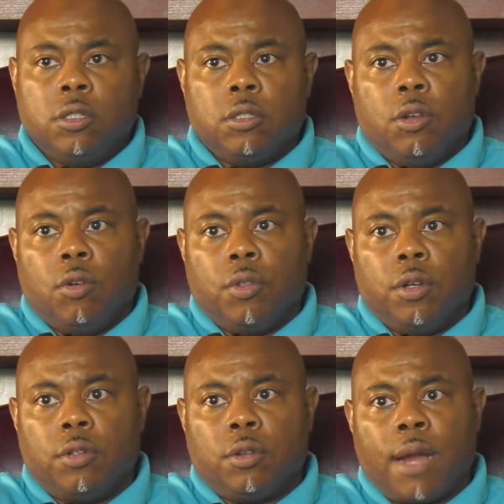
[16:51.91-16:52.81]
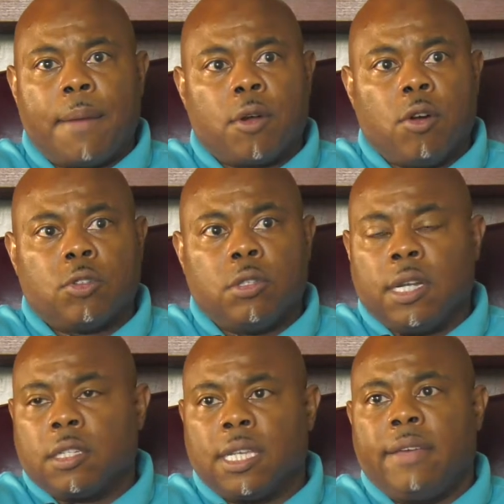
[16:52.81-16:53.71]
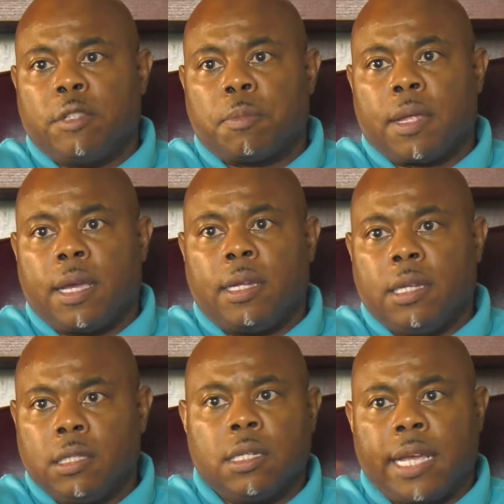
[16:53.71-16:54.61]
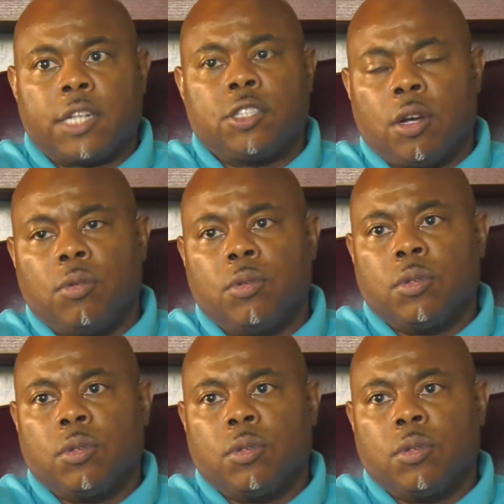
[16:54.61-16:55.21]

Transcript: the rap culture, their savings plan is the next show.